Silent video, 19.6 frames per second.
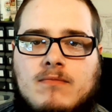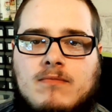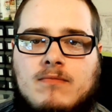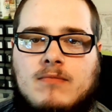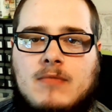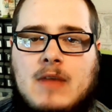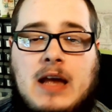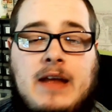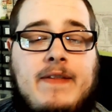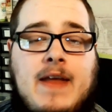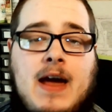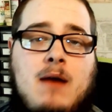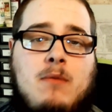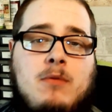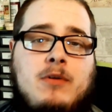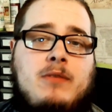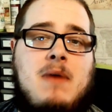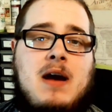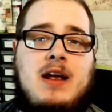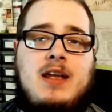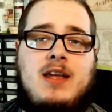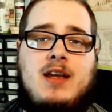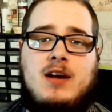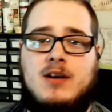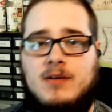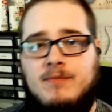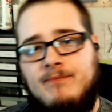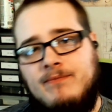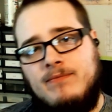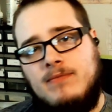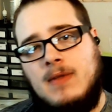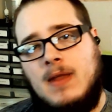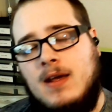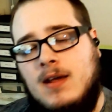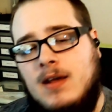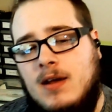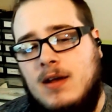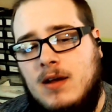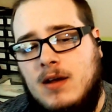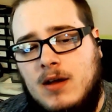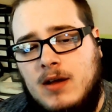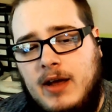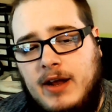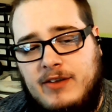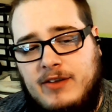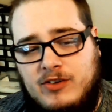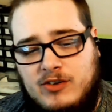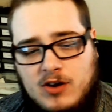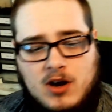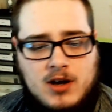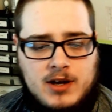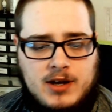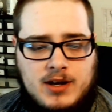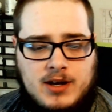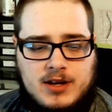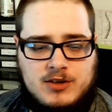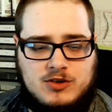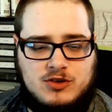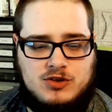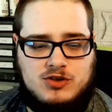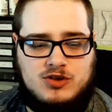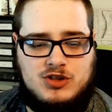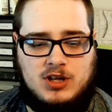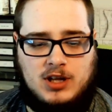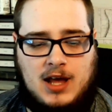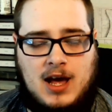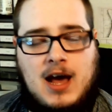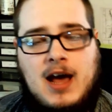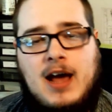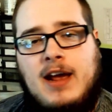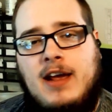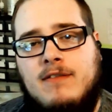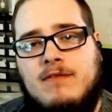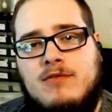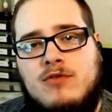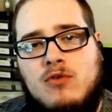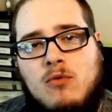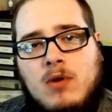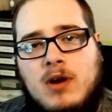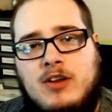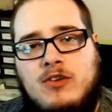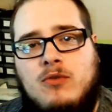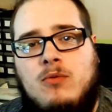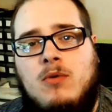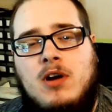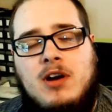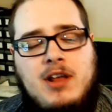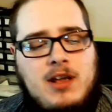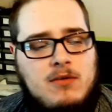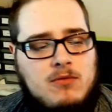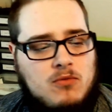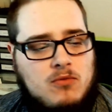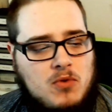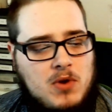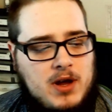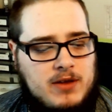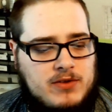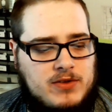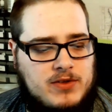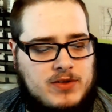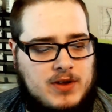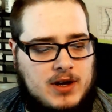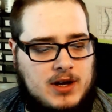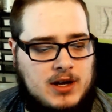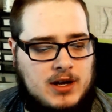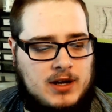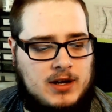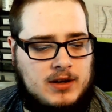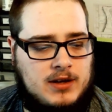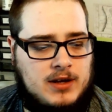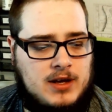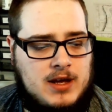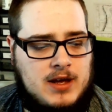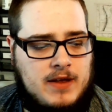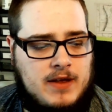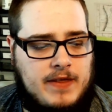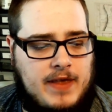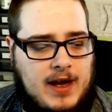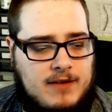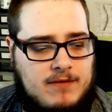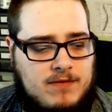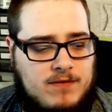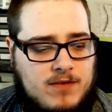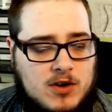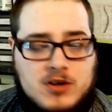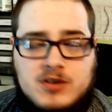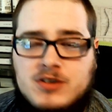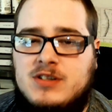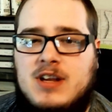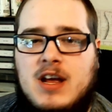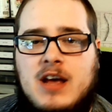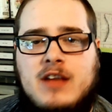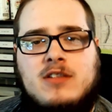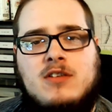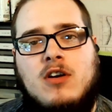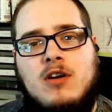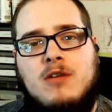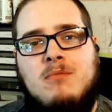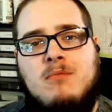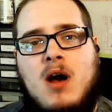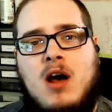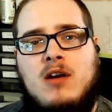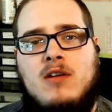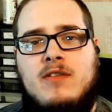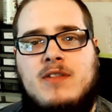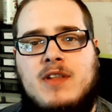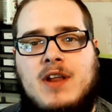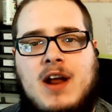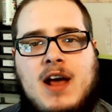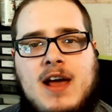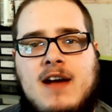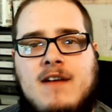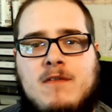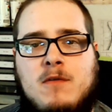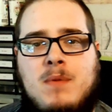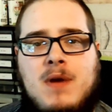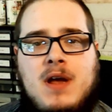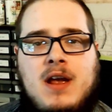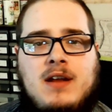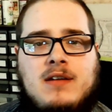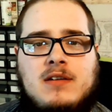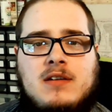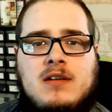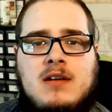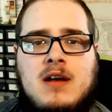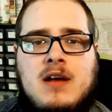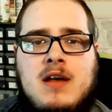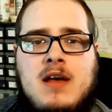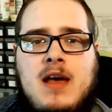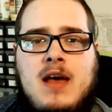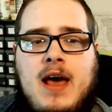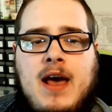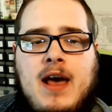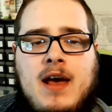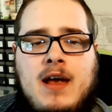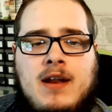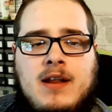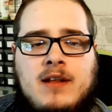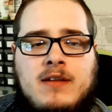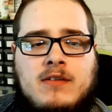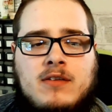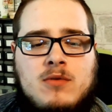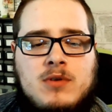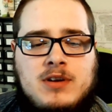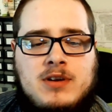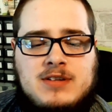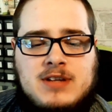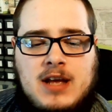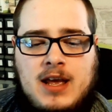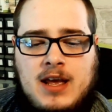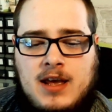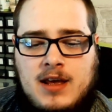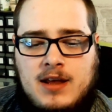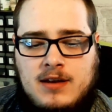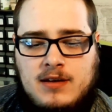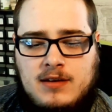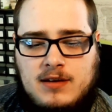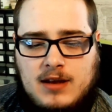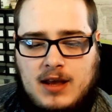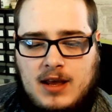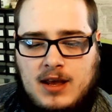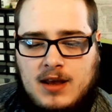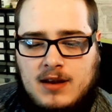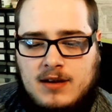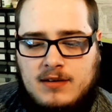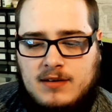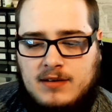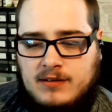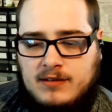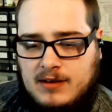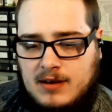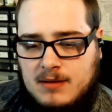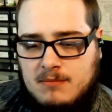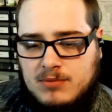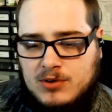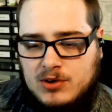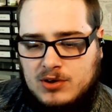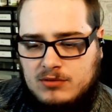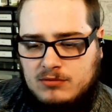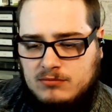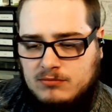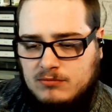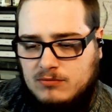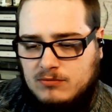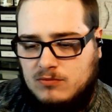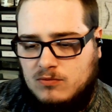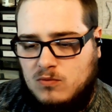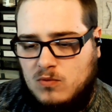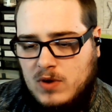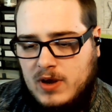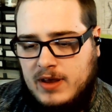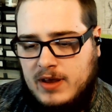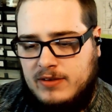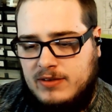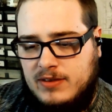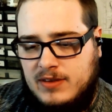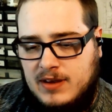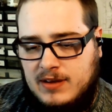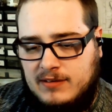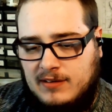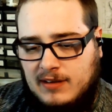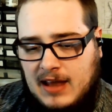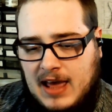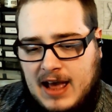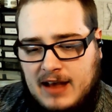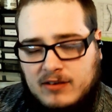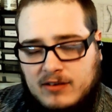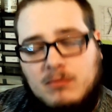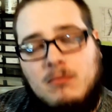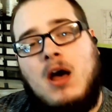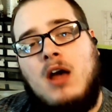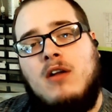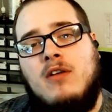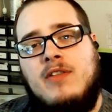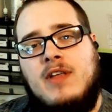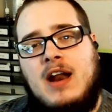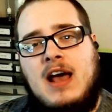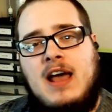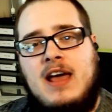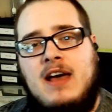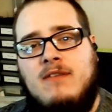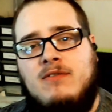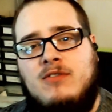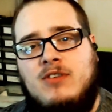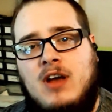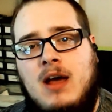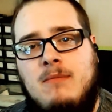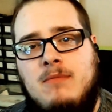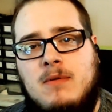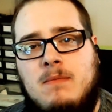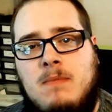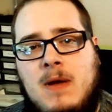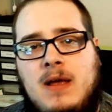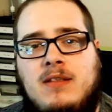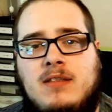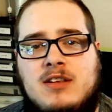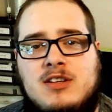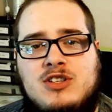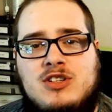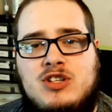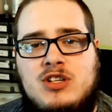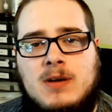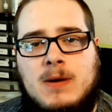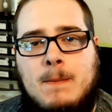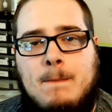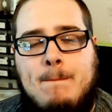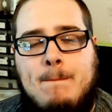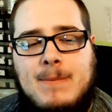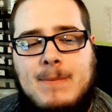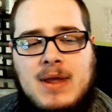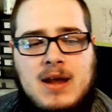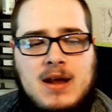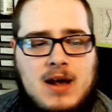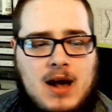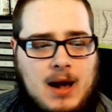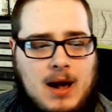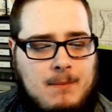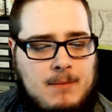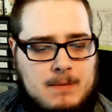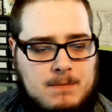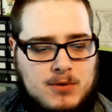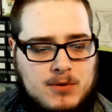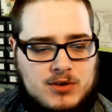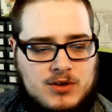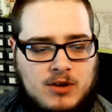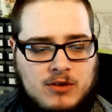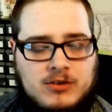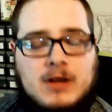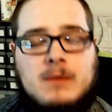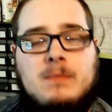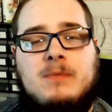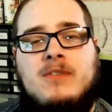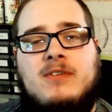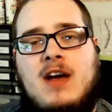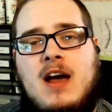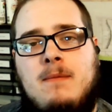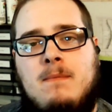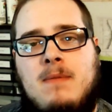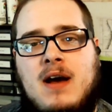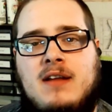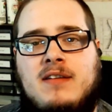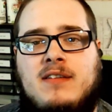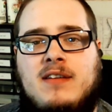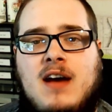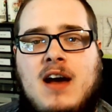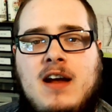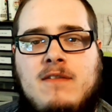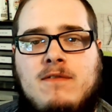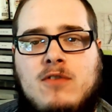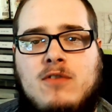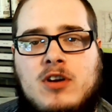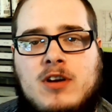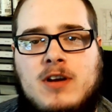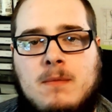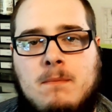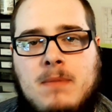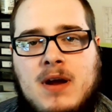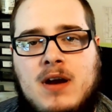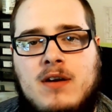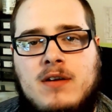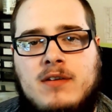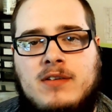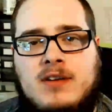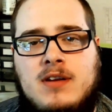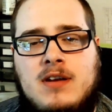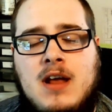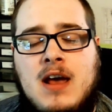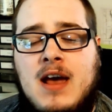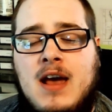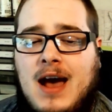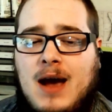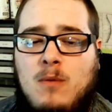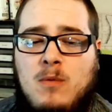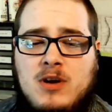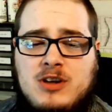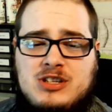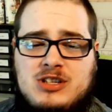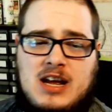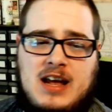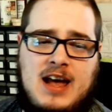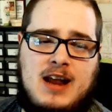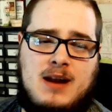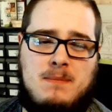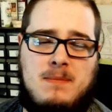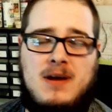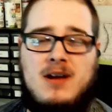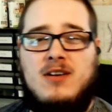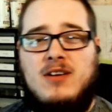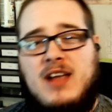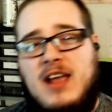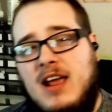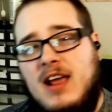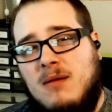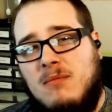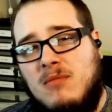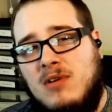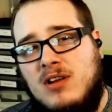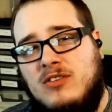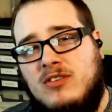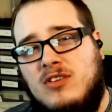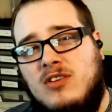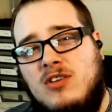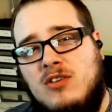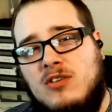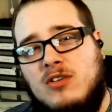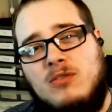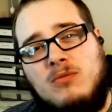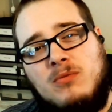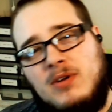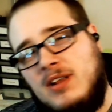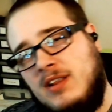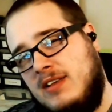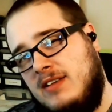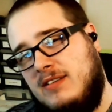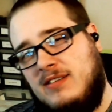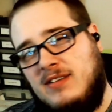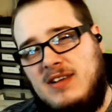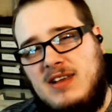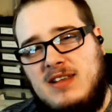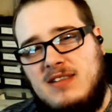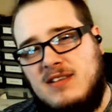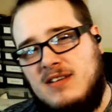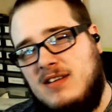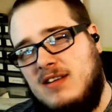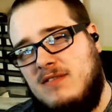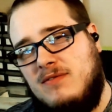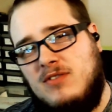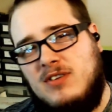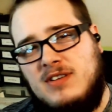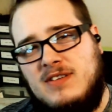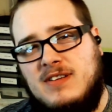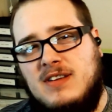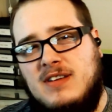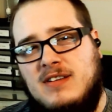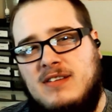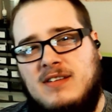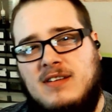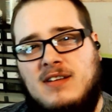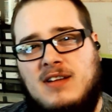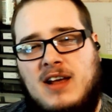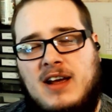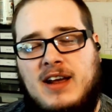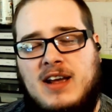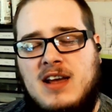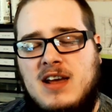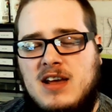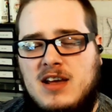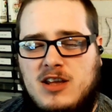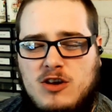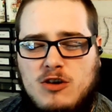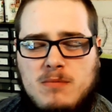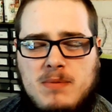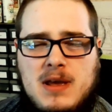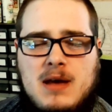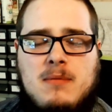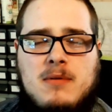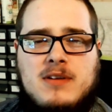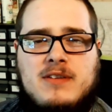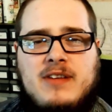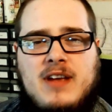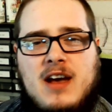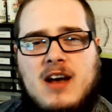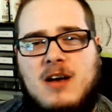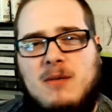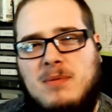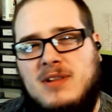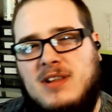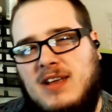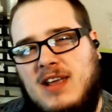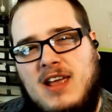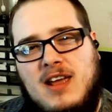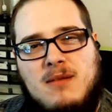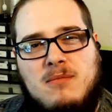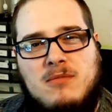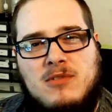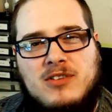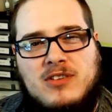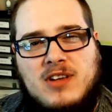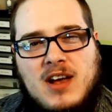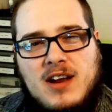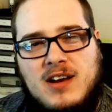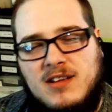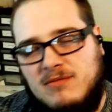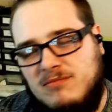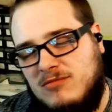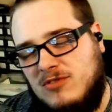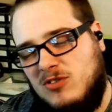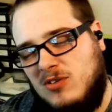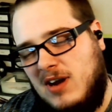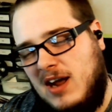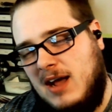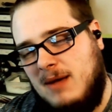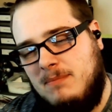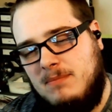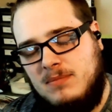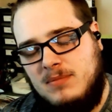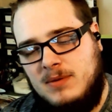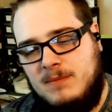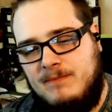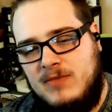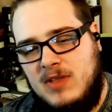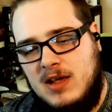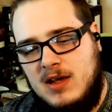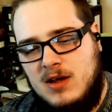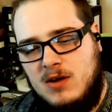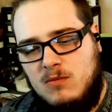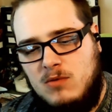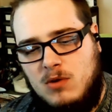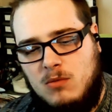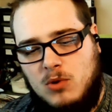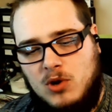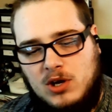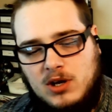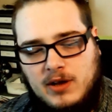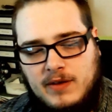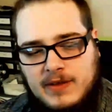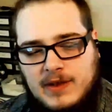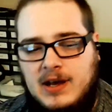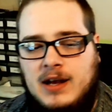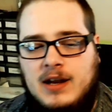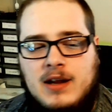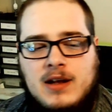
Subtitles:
And that was my year. It started in July of 2020 with that first Death Guard model that I ever painted, and it's going to end in December with this last model that I have time to paint this year. I'm going to put those up side by side for a comparison. I wish I had a better camera so you could really see the differences, and like you'll be able to tell, but the camera's kind of crap, but we'll work on that.